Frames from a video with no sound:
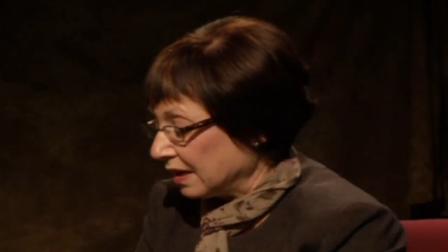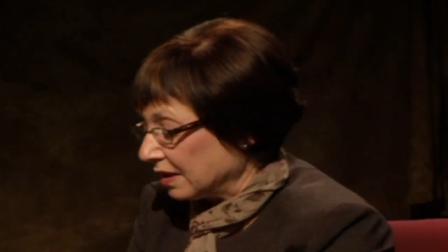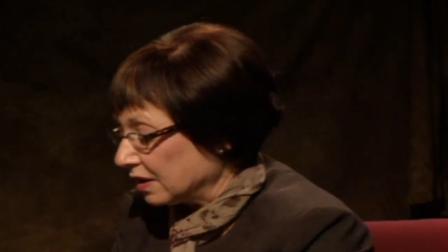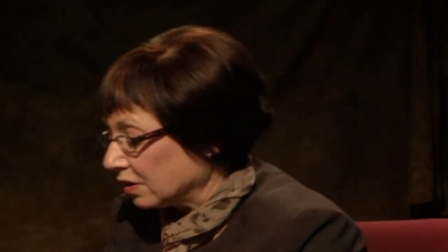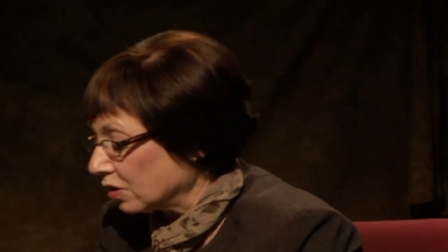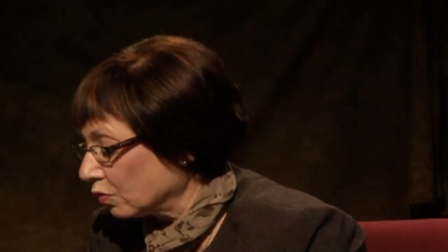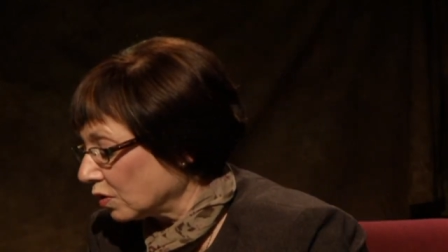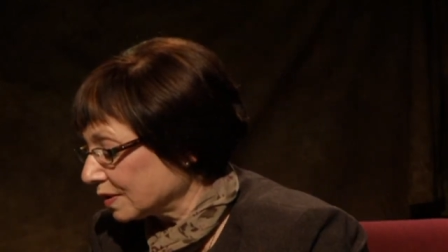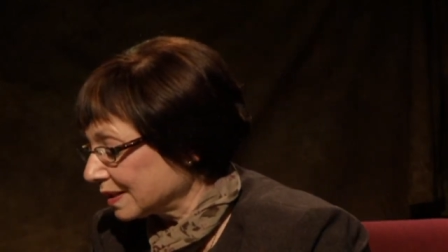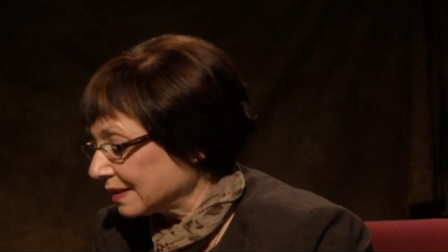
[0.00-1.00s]
The
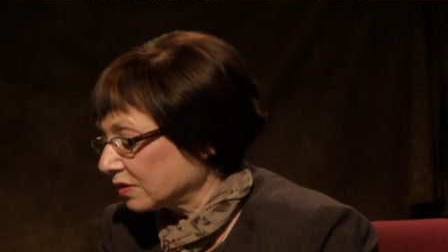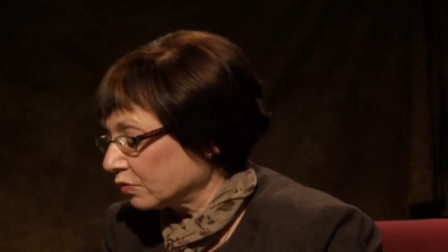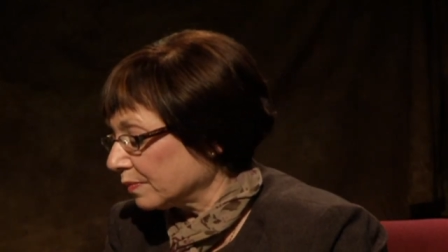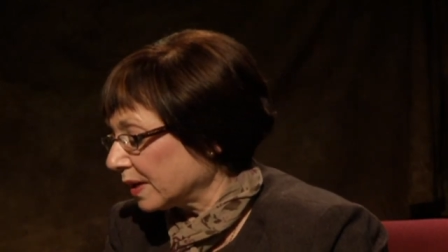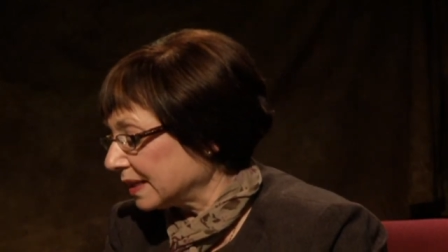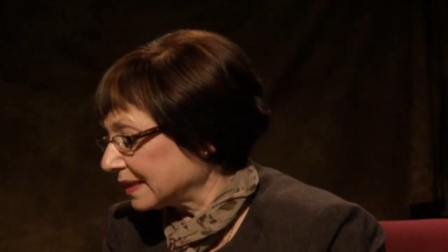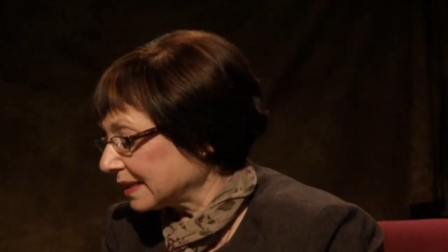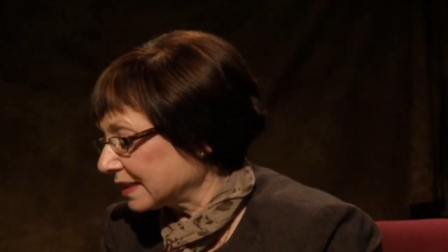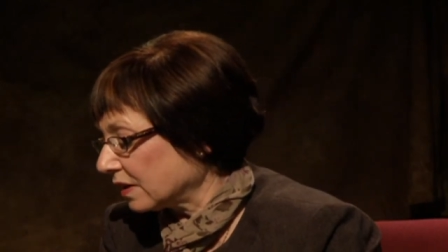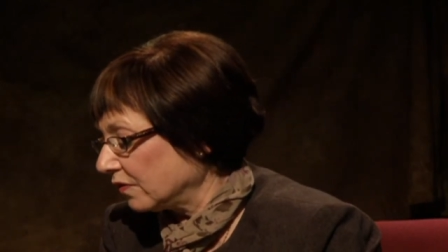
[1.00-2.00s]
harosis reminds
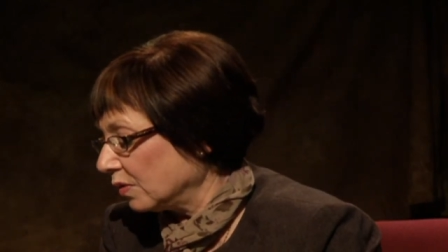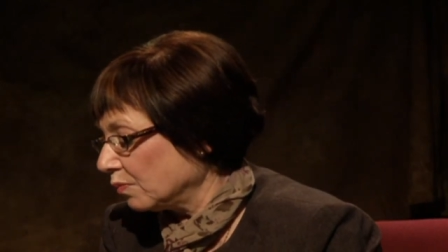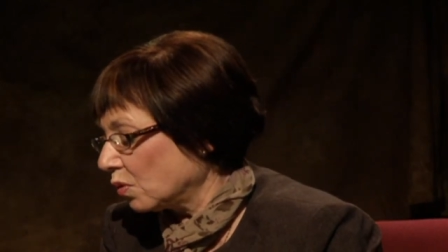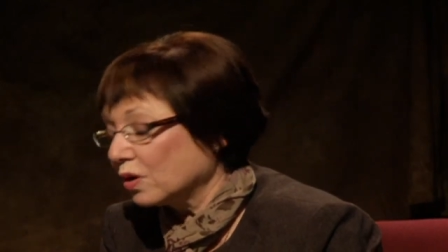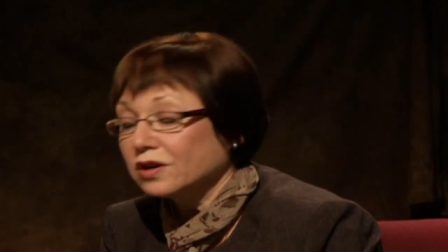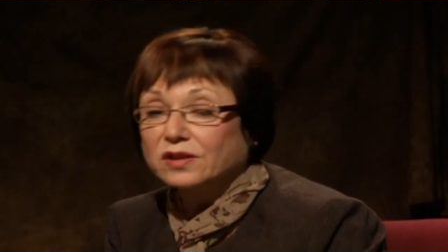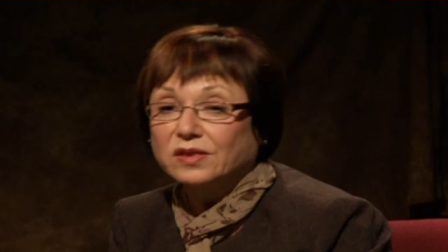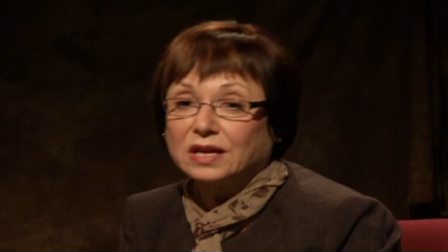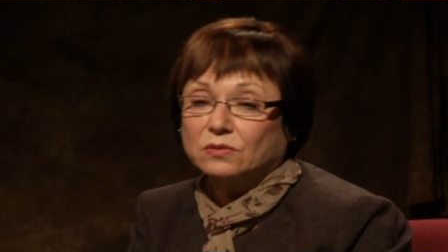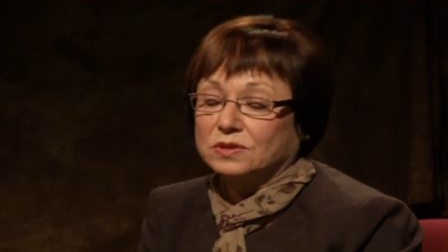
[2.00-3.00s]
us of the mortar
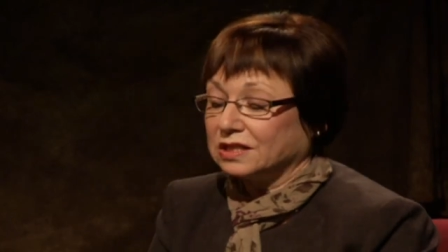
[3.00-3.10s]
that was